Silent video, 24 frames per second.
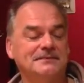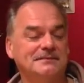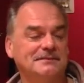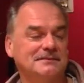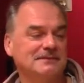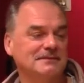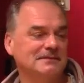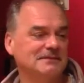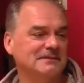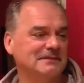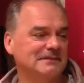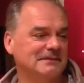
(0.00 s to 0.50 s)

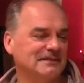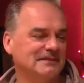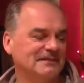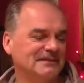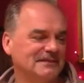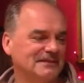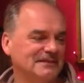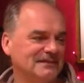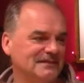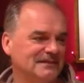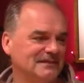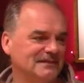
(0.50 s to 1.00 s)

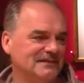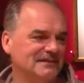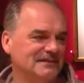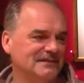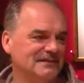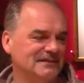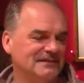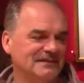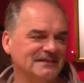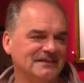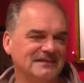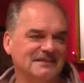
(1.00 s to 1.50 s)

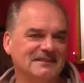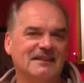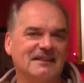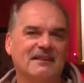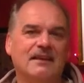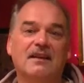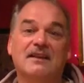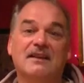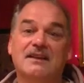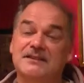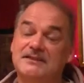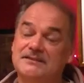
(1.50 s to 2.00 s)

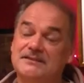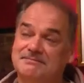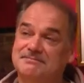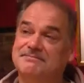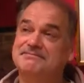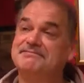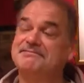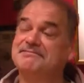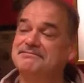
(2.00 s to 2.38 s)
[no speech]